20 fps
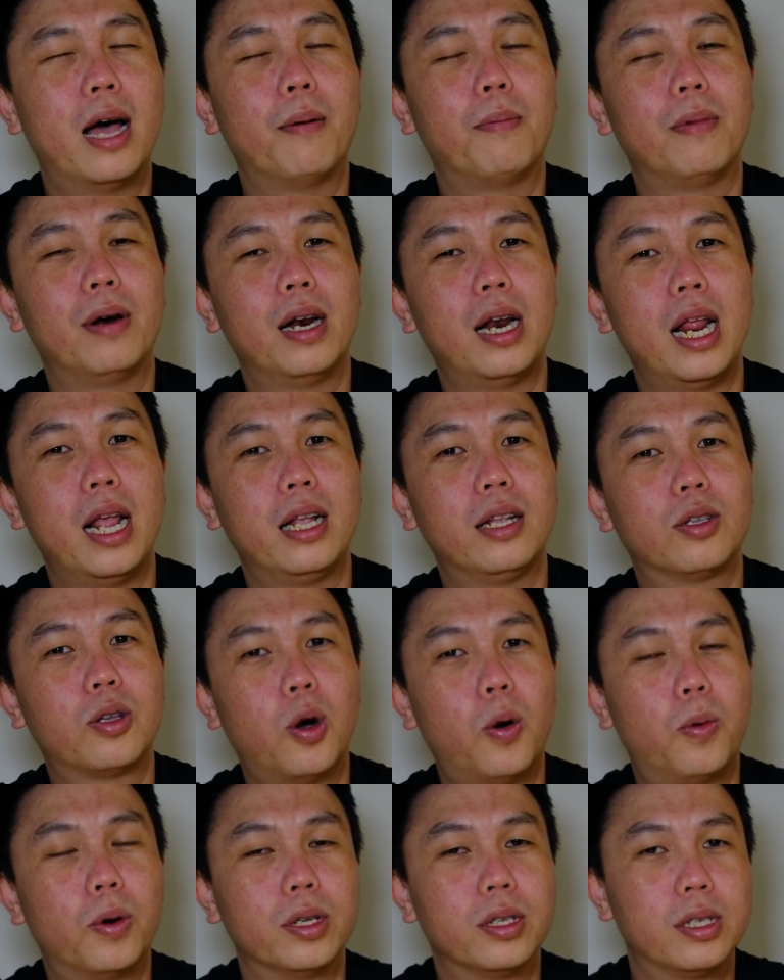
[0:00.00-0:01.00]
I'm leaning
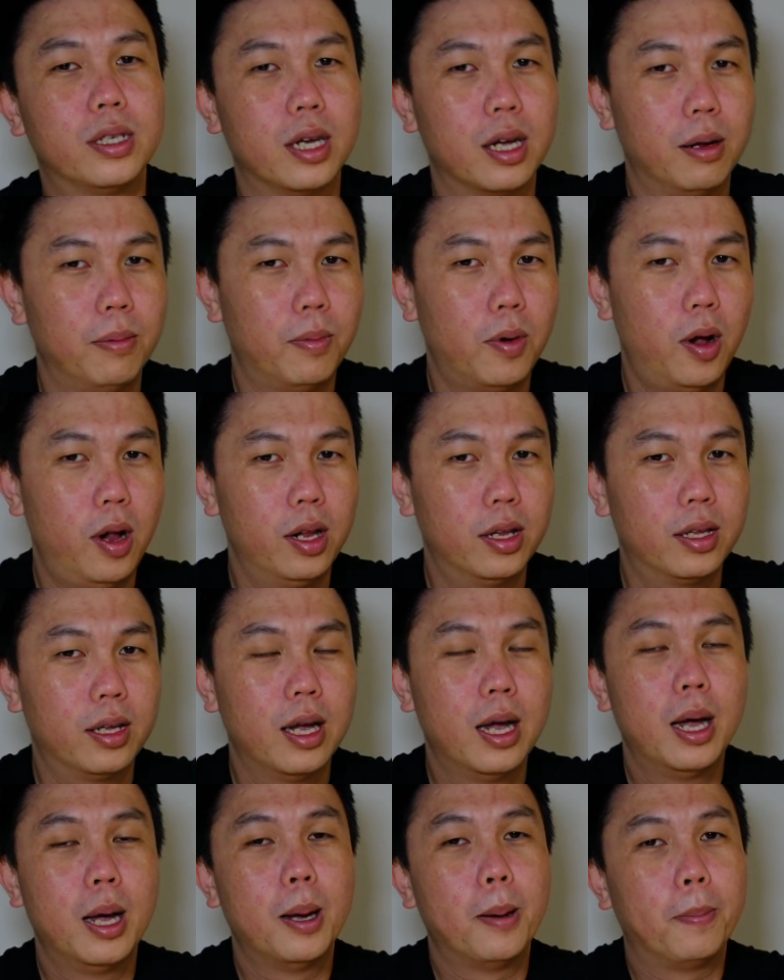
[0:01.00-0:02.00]
toward single malt,
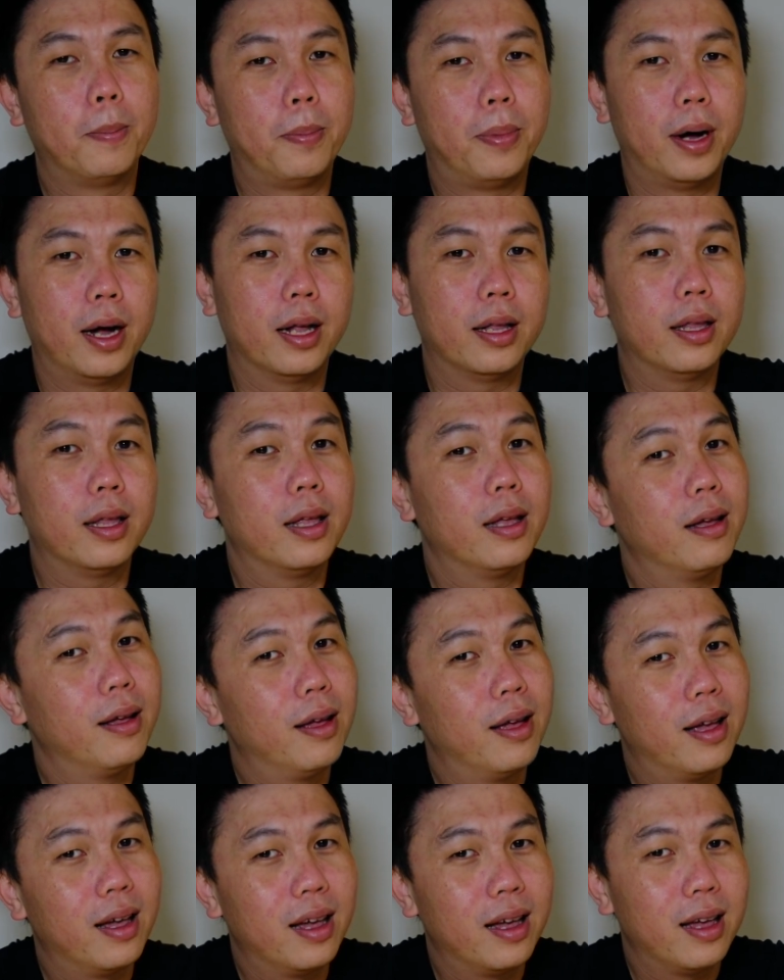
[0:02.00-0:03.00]
but
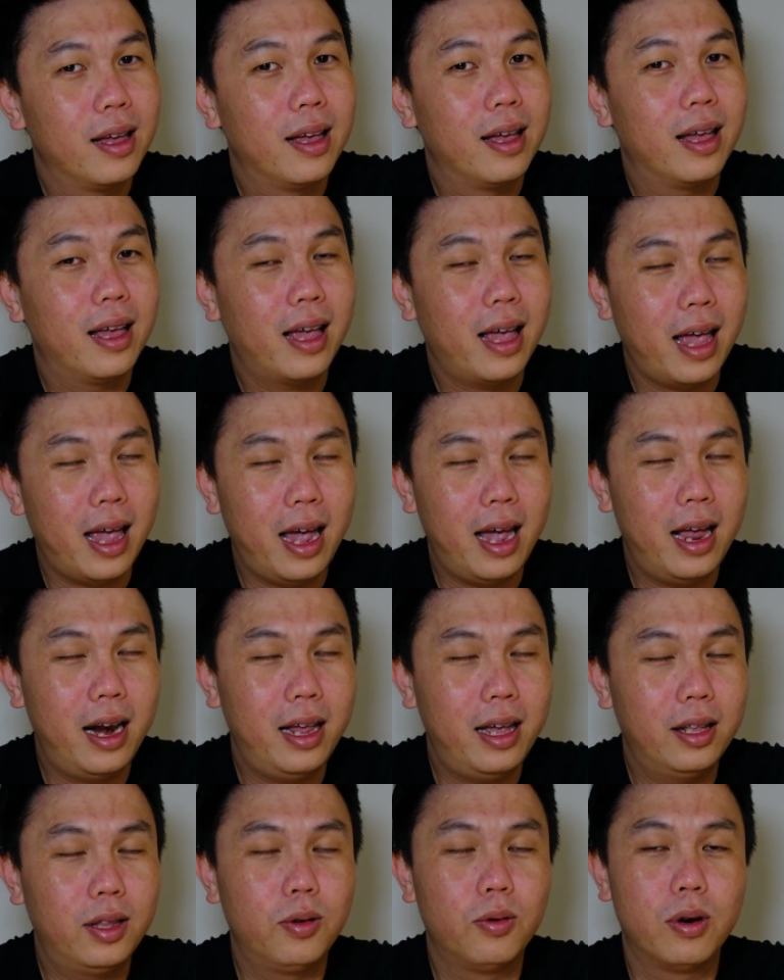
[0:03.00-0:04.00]

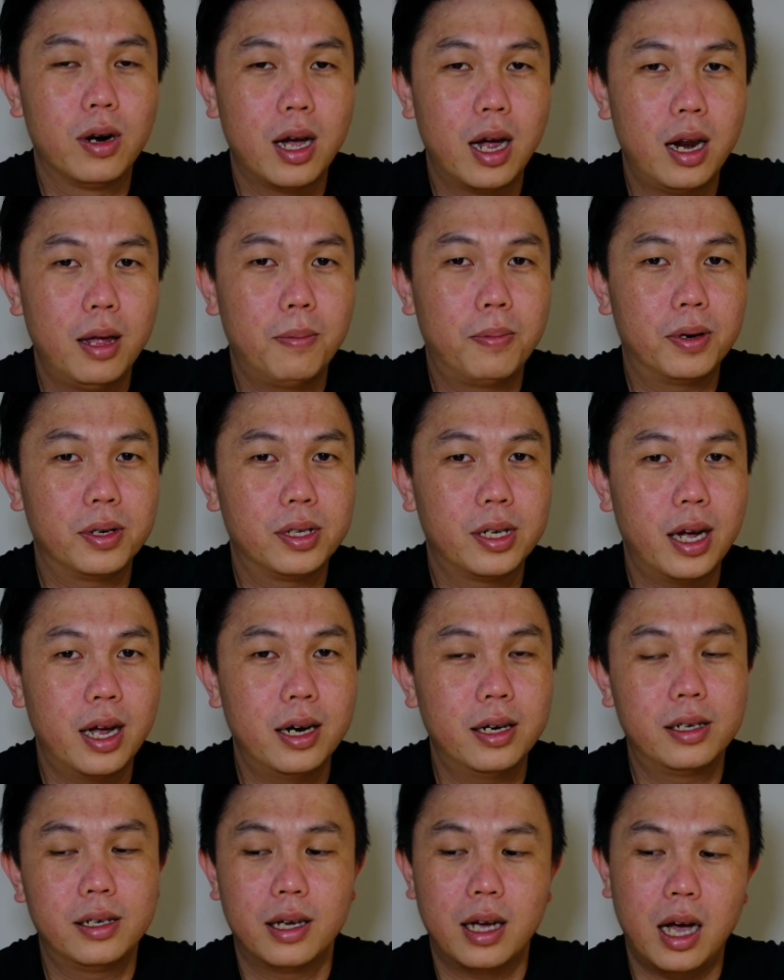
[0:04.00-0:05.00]
80 to
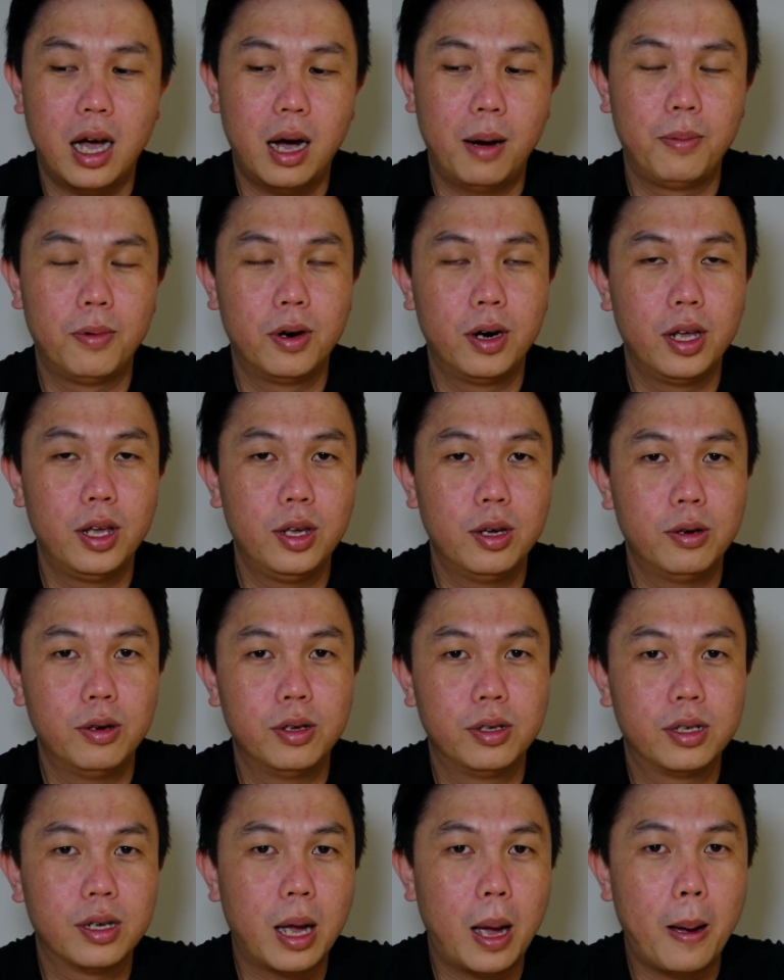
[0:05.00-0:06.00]
90% I'm going to
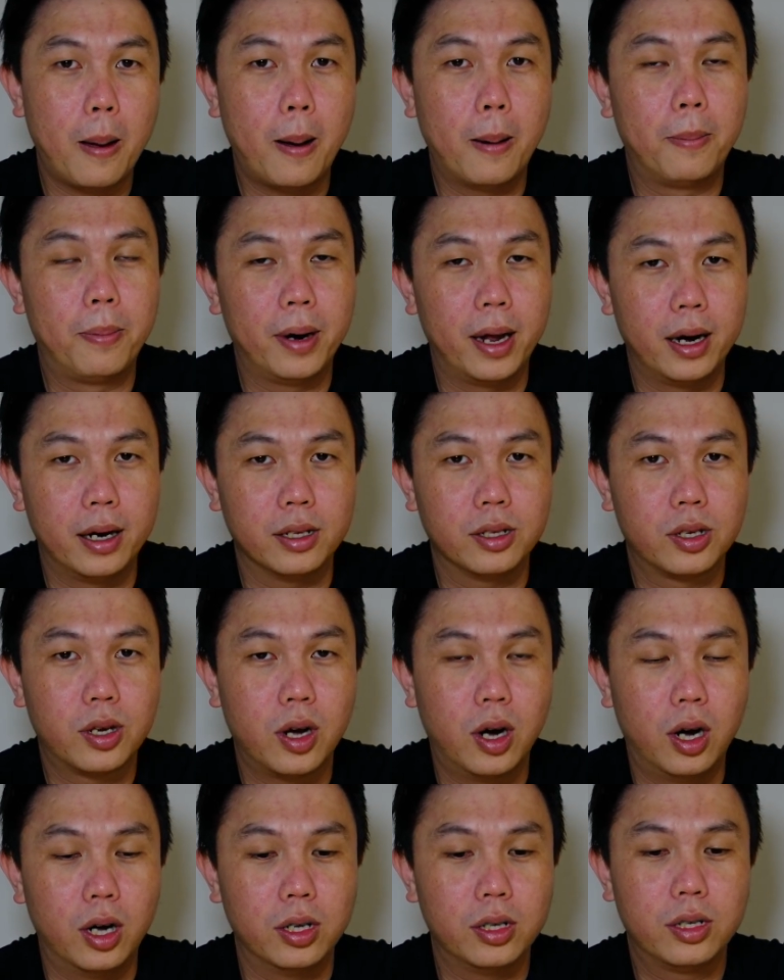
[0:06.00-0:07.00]
use a blended
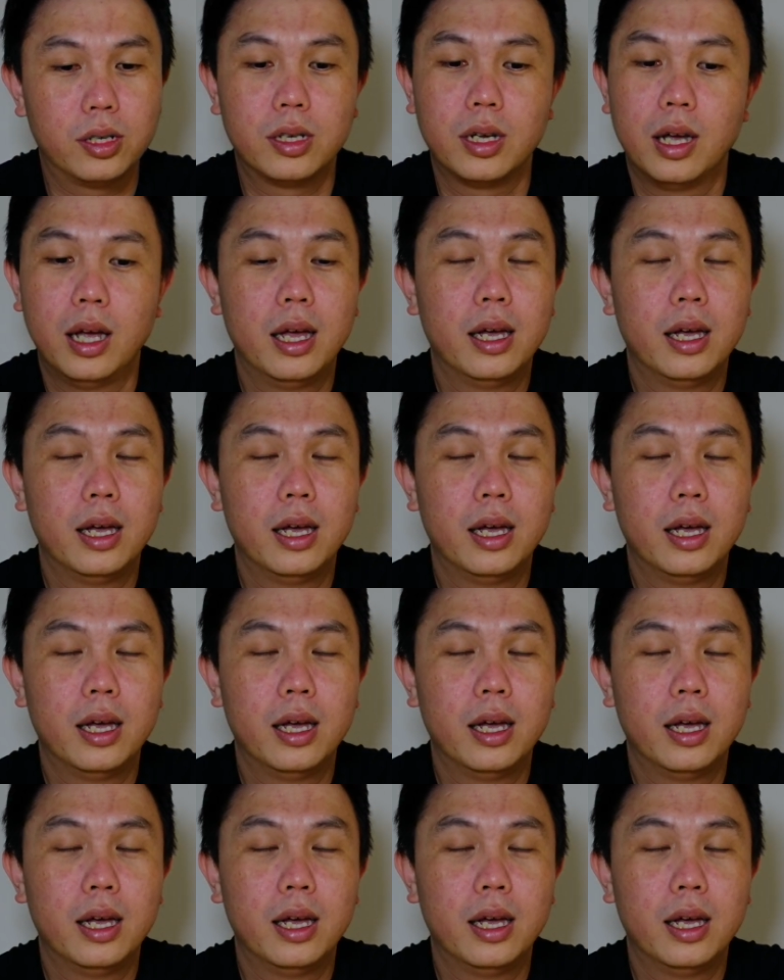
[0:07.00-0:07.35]
Scotch.